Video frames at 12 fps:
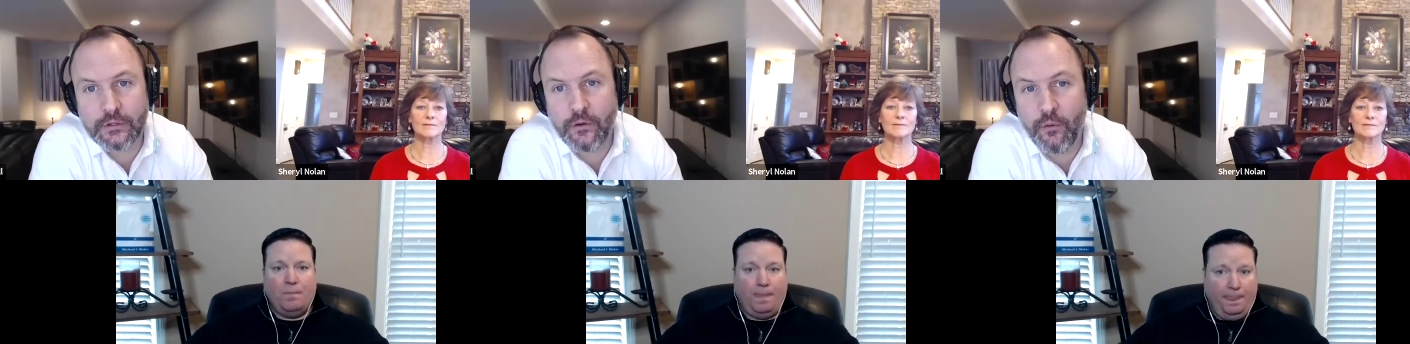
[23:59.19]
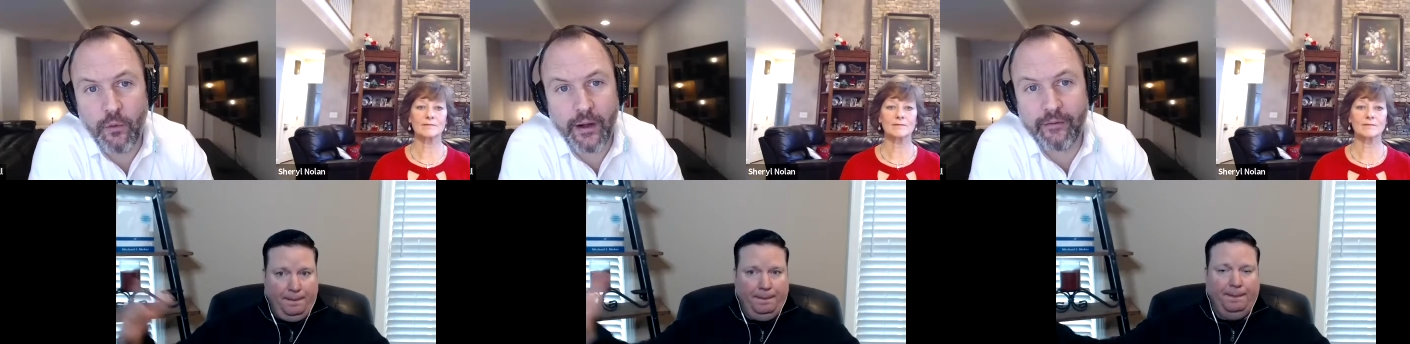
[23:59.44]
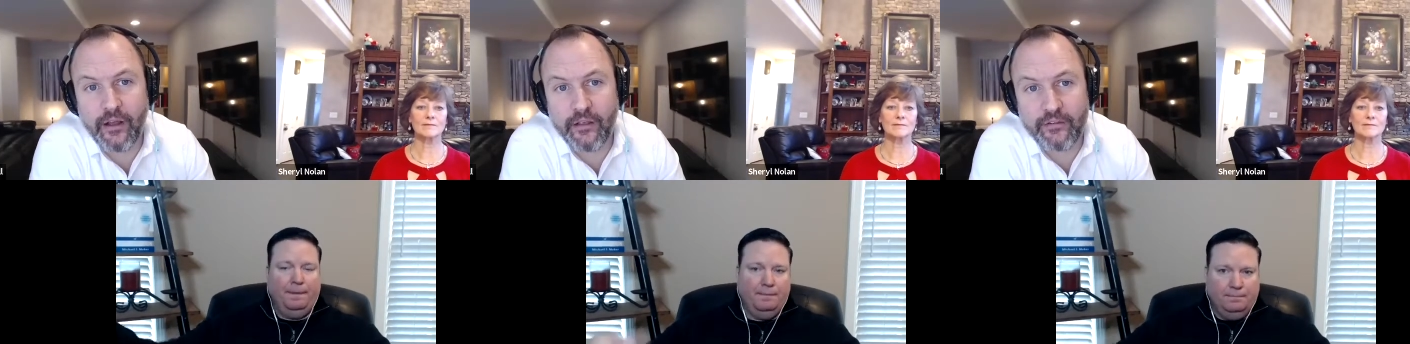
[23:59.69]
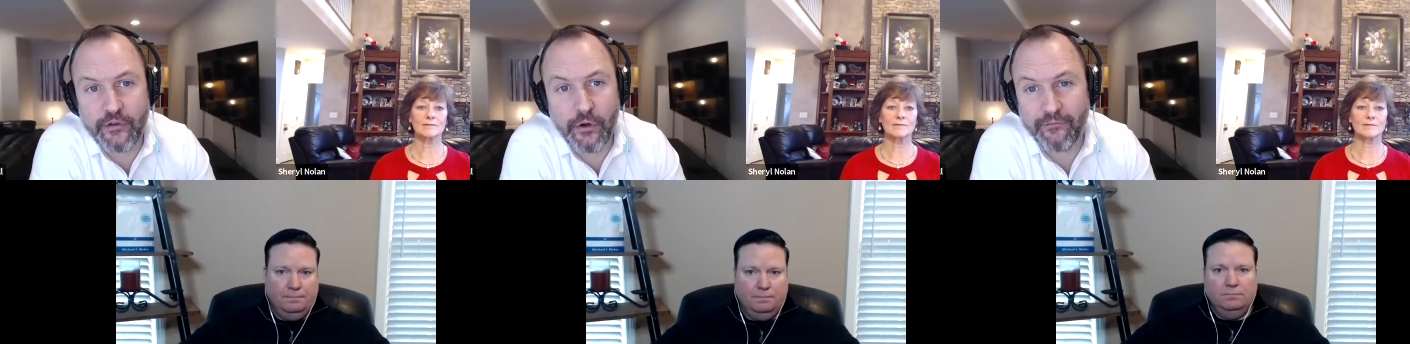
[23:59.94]
Speaker 1: whatever it is. And
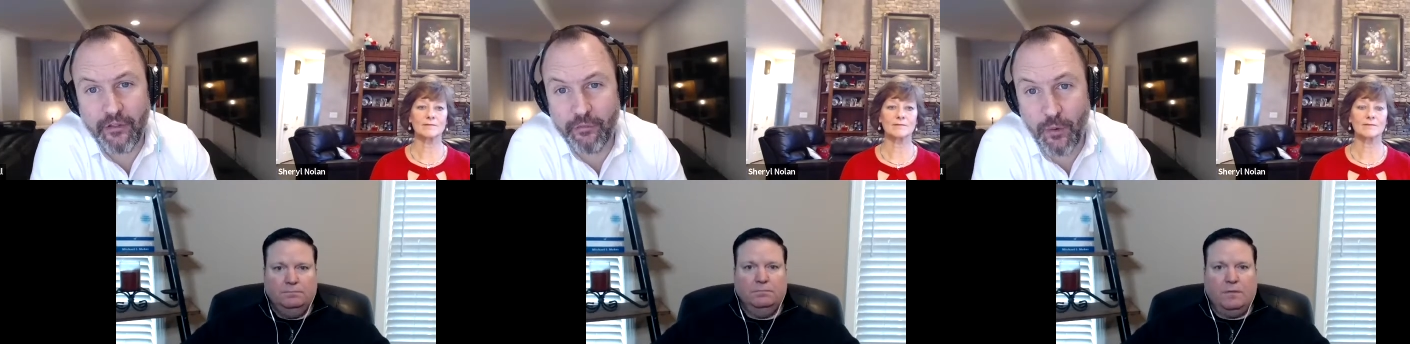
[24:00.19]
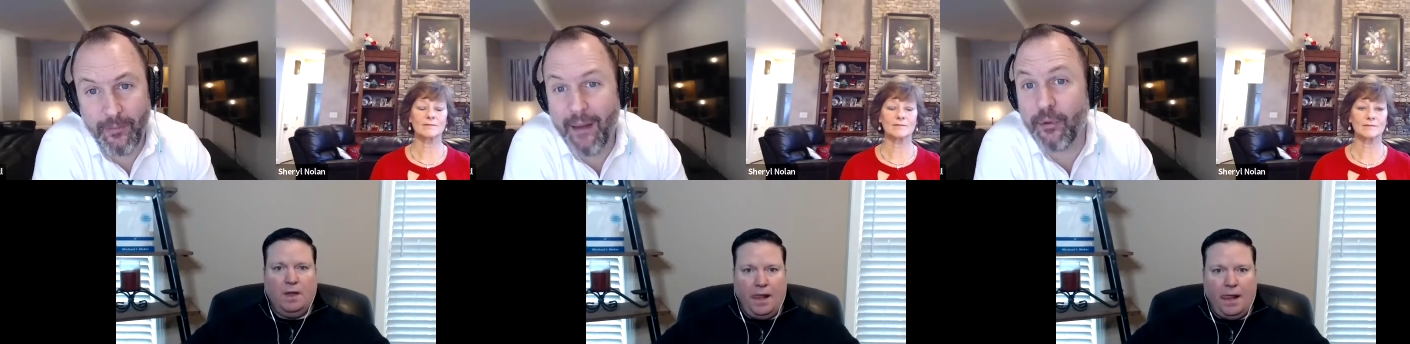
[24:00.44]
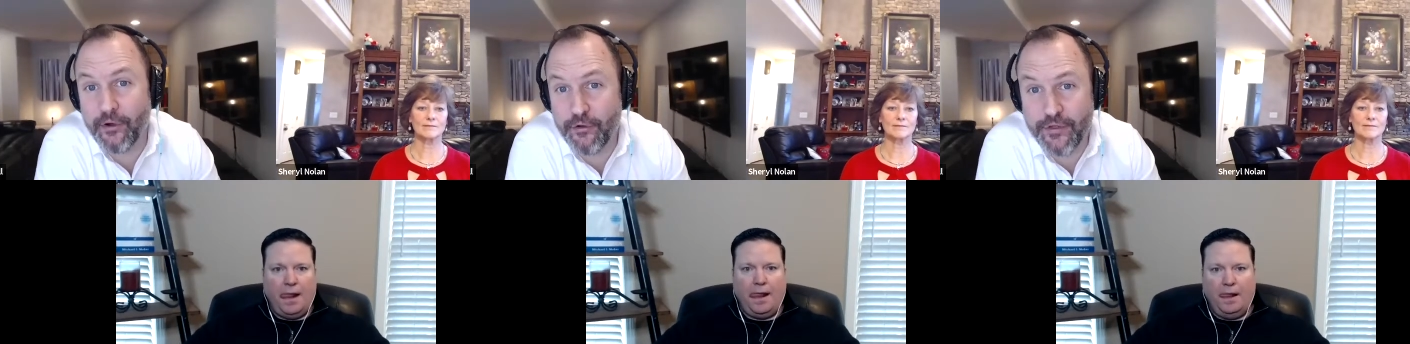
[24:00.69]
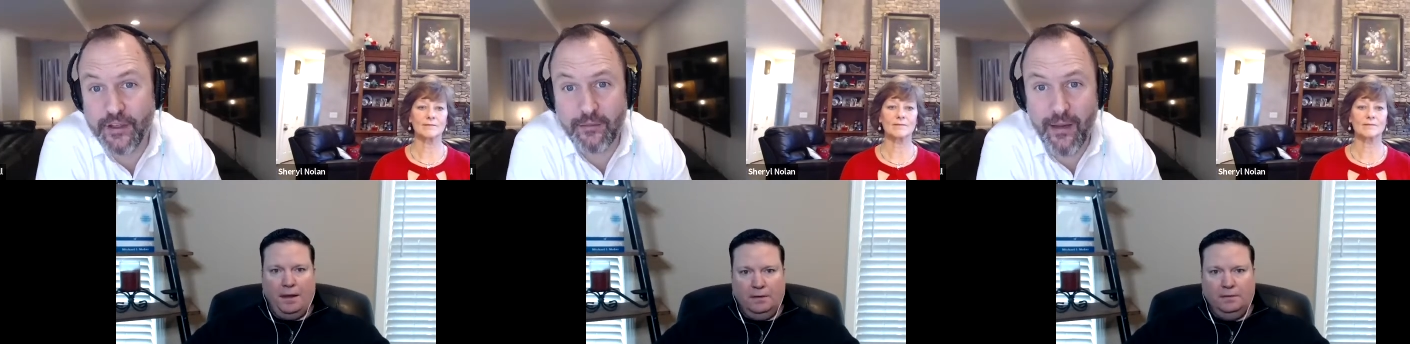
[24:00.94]
you don't have to remember it or
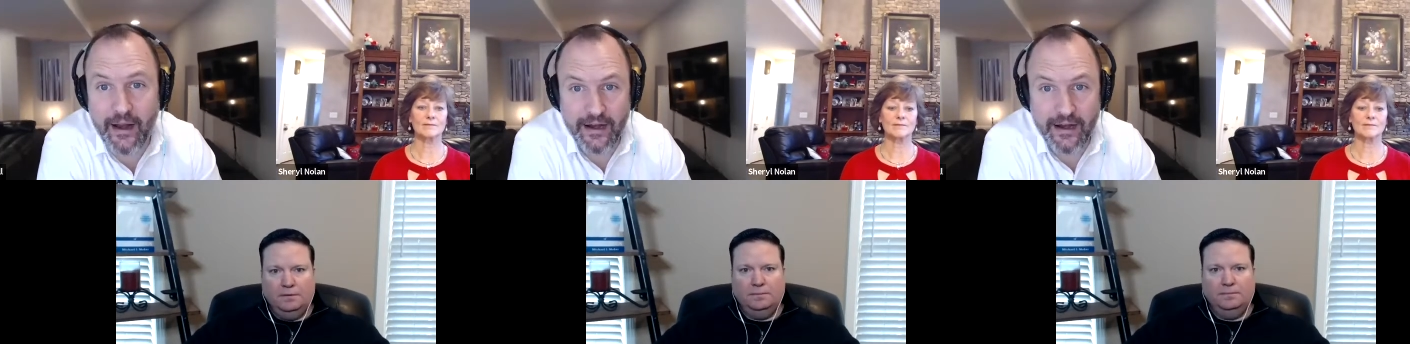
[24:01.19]
think about it.